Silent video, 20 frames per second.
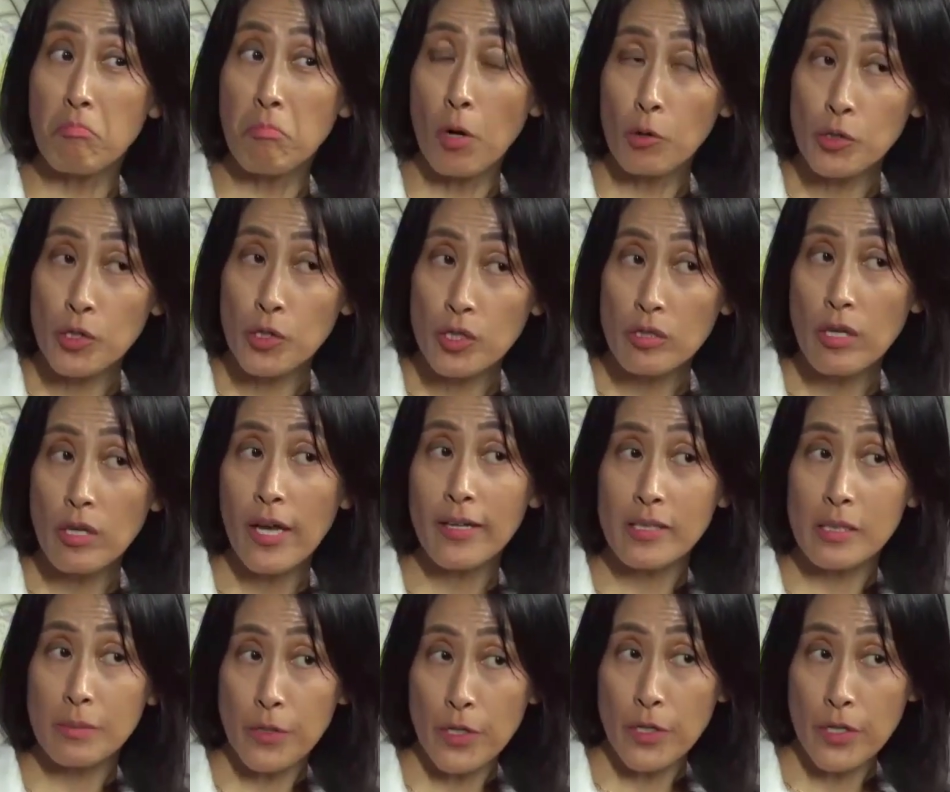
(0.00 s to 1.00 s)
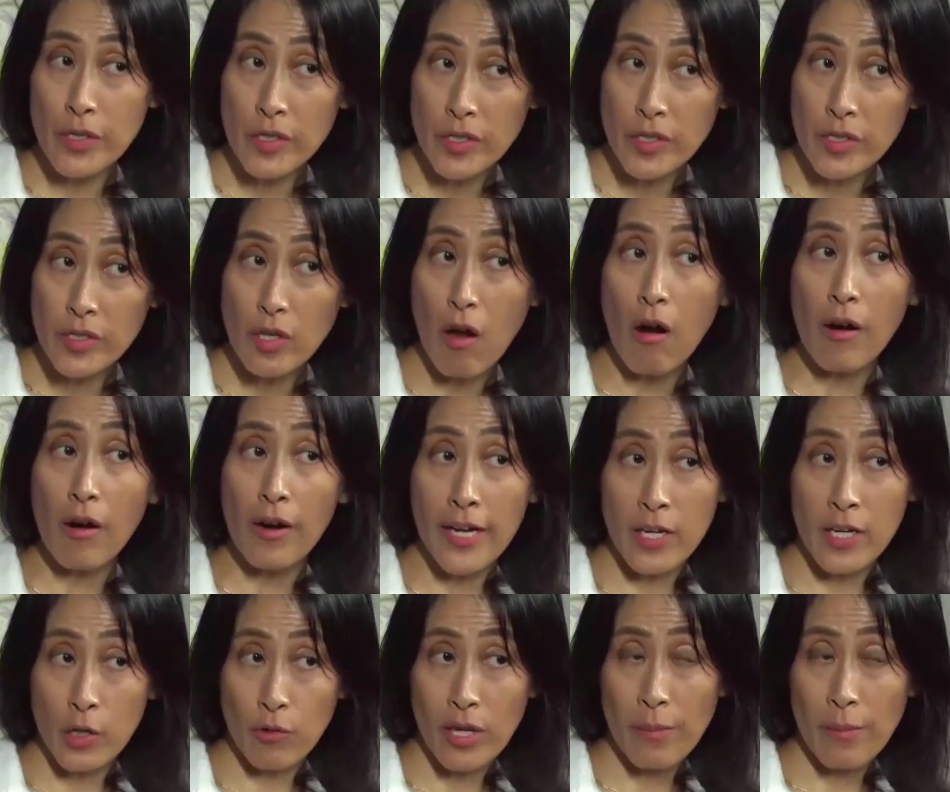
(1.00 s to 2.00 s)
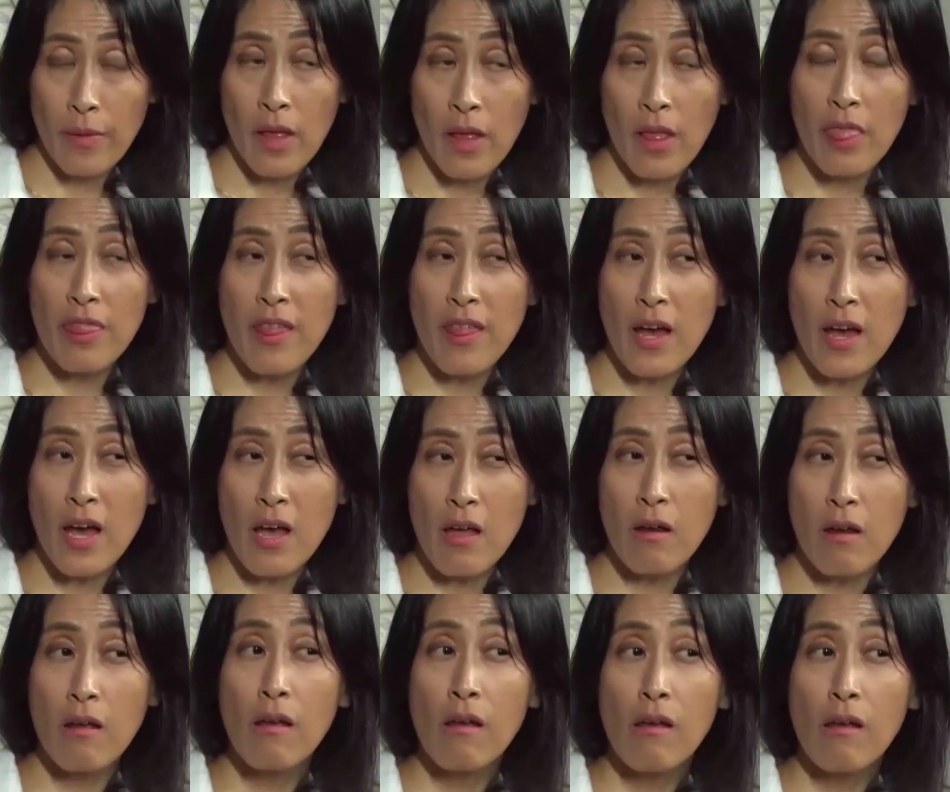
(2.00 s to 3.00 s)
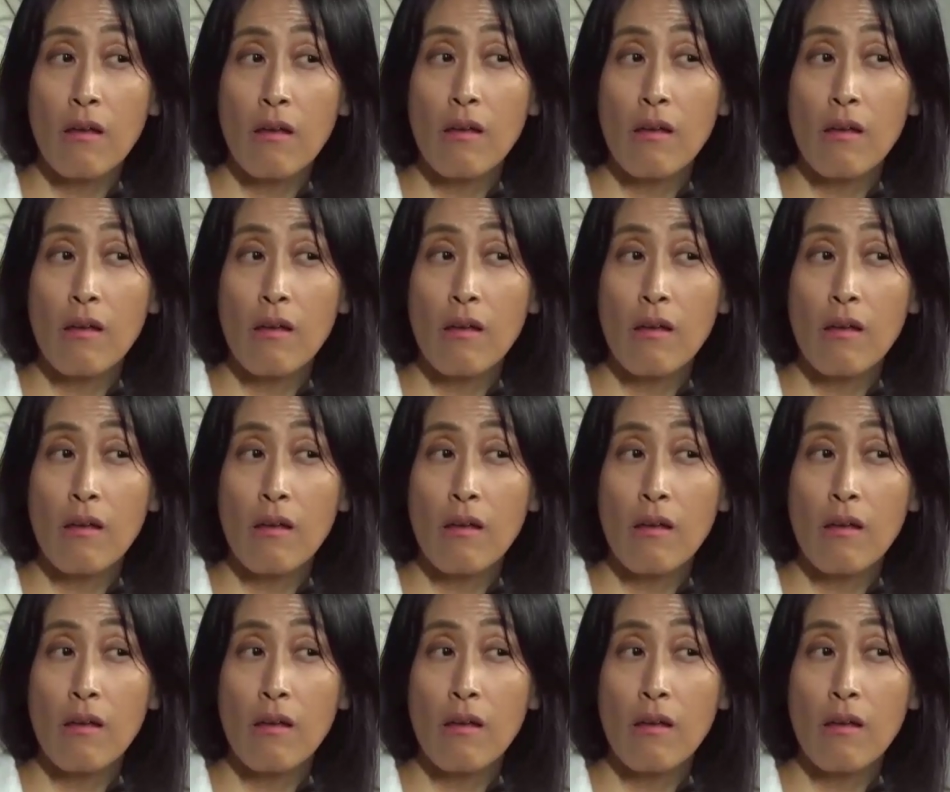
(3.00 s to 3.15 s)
most experts are in agreement that